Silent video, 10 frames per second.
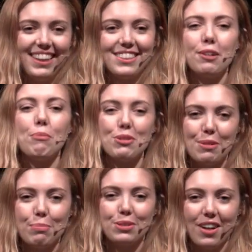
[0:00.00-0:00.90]
somewhat
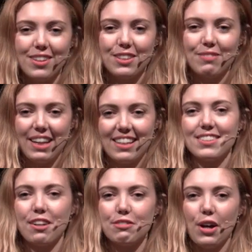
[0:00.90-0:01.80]
simple task of getting
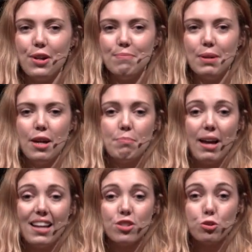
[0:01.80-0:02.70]
stuff done. But
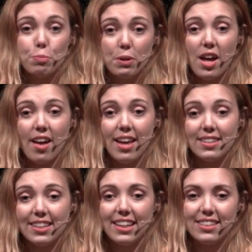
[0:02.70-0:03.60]
as an entrepreneur,
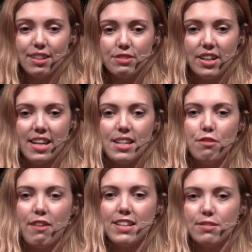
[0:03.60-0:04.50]
it's getting stuff done in the
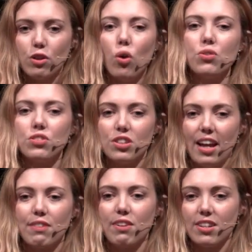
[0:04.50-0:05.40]
face of constant
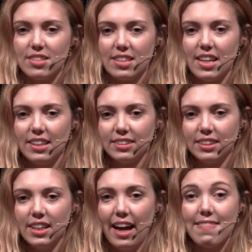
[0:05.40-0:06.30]
adversity.
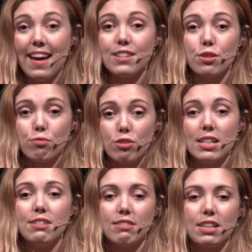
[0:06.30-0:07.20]
And that's the
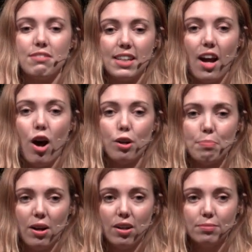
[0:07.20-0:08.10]
really, really, really hard
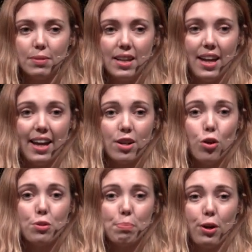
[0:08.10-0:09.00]
part. And
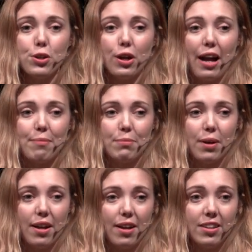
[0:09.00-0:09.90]
on the program,
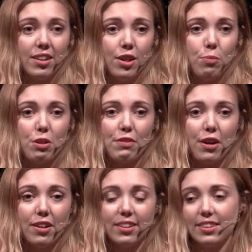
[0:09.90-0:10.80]
uh, one of
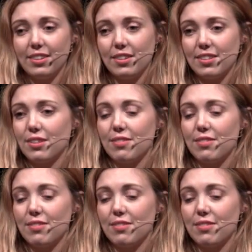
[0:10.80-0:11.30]
our, the